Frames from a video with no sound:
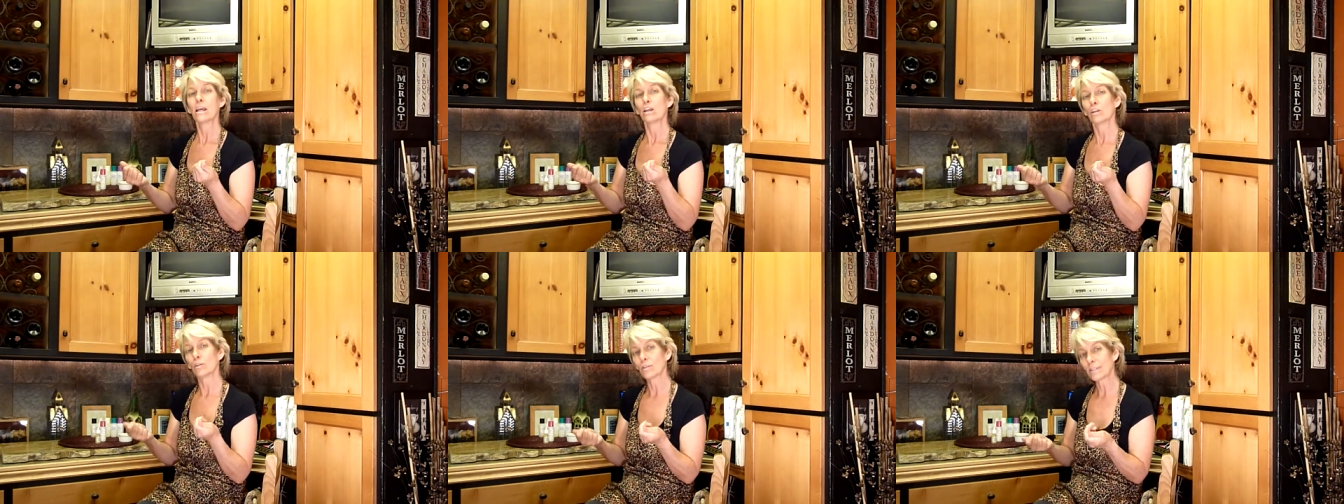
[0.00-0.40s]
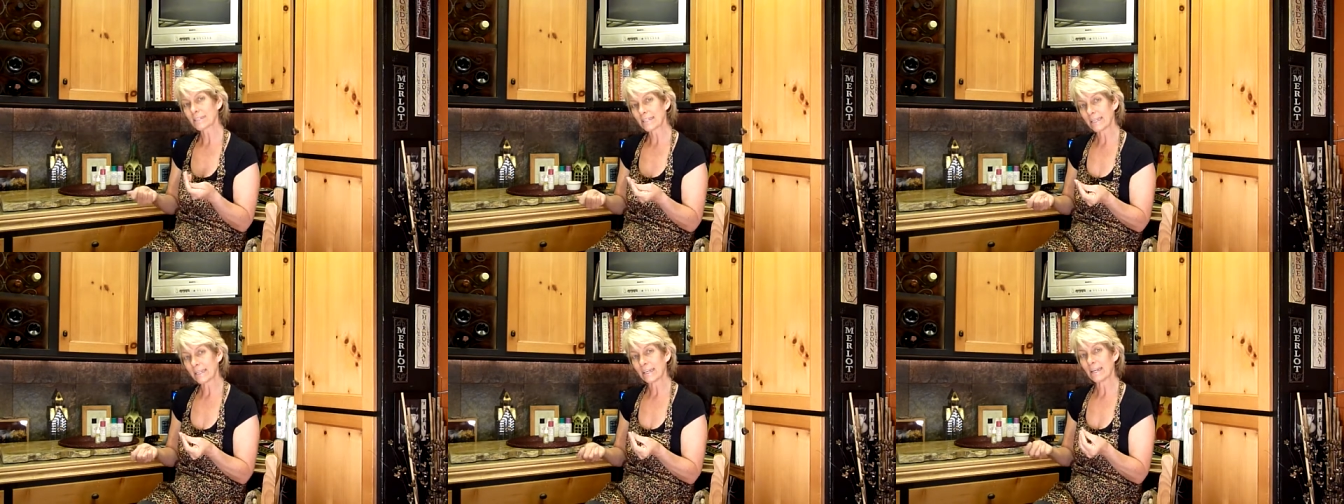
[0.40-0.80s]
Your
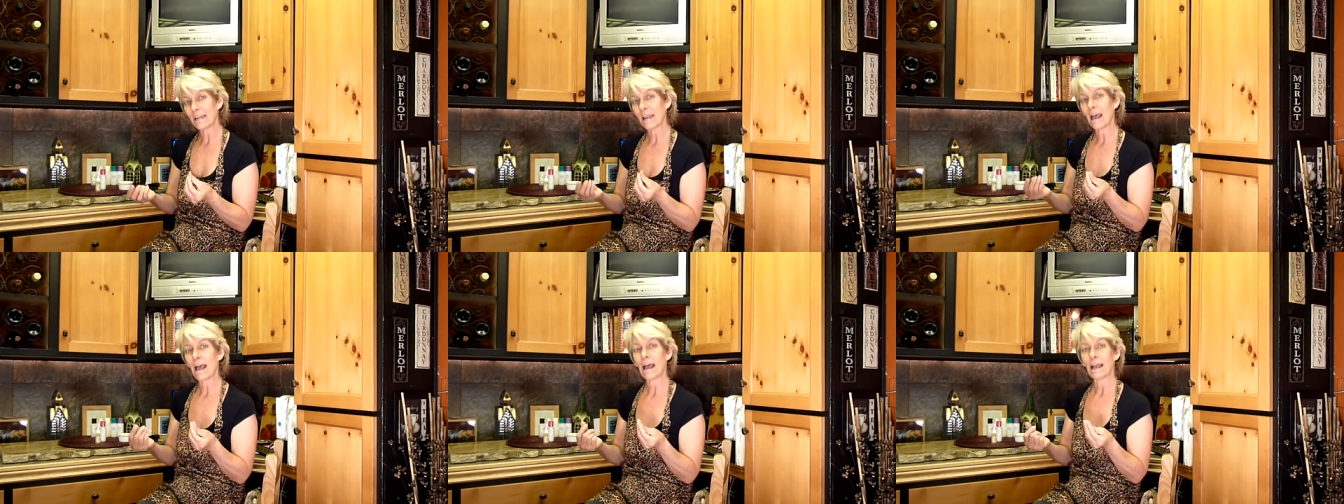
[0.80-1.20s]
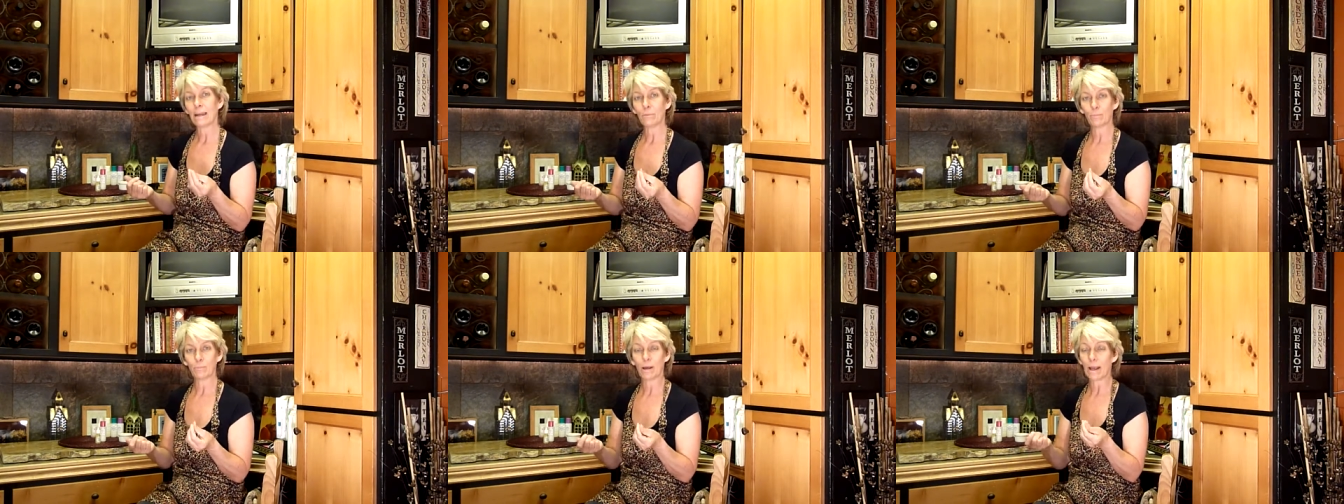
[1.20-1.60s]
skin,
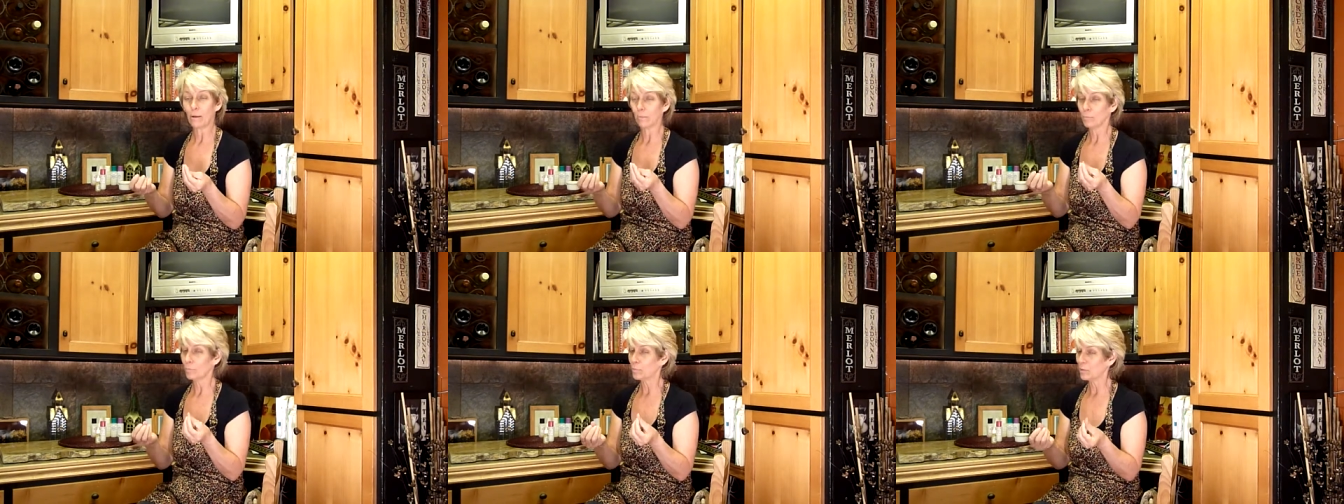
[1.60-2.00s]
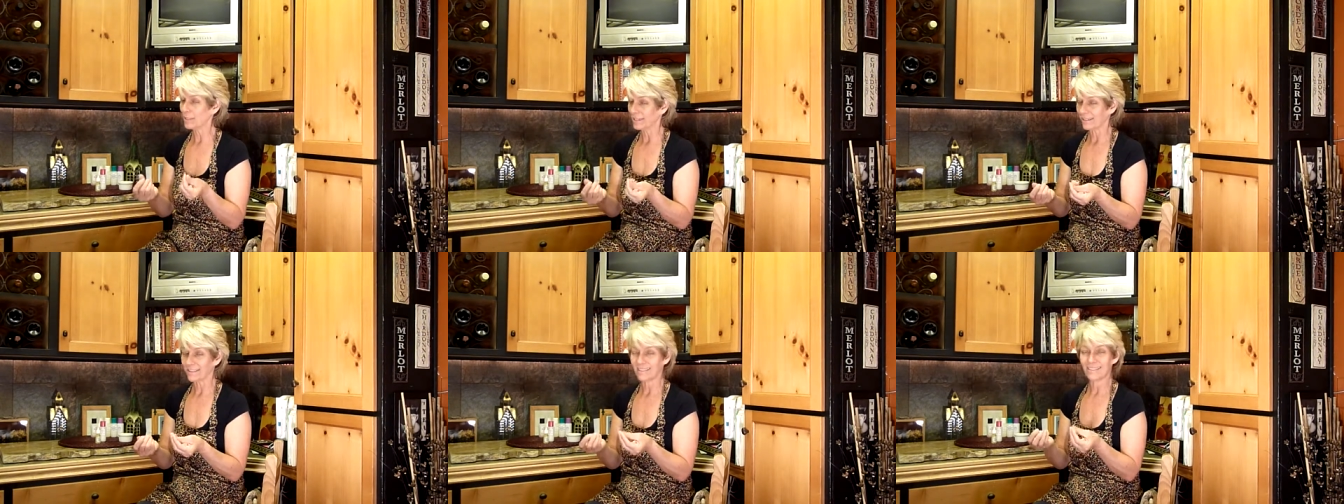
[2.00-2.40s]
I would
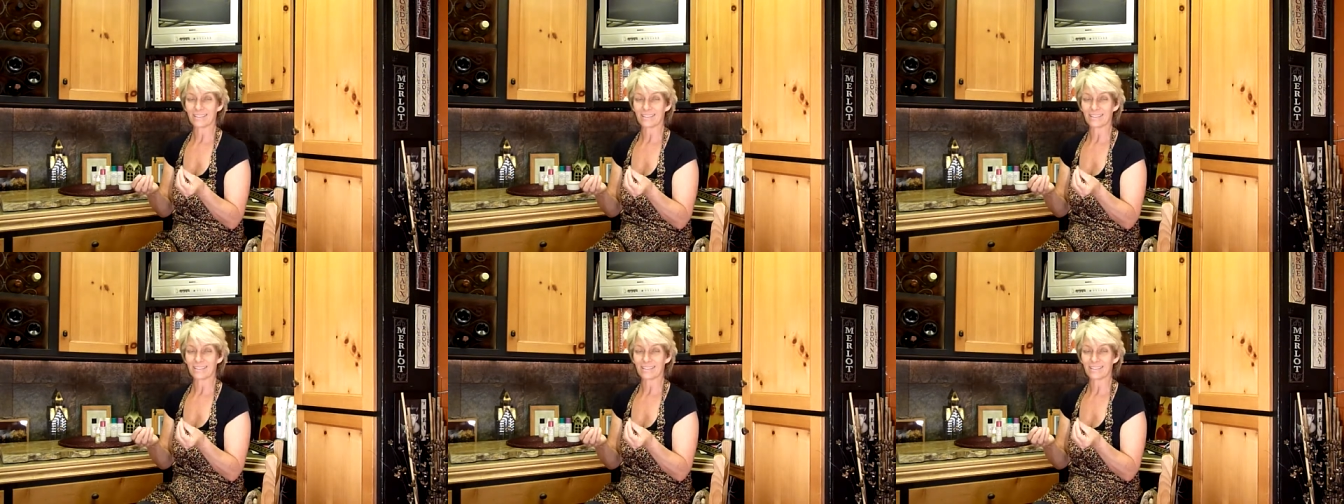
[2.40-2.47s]
predict,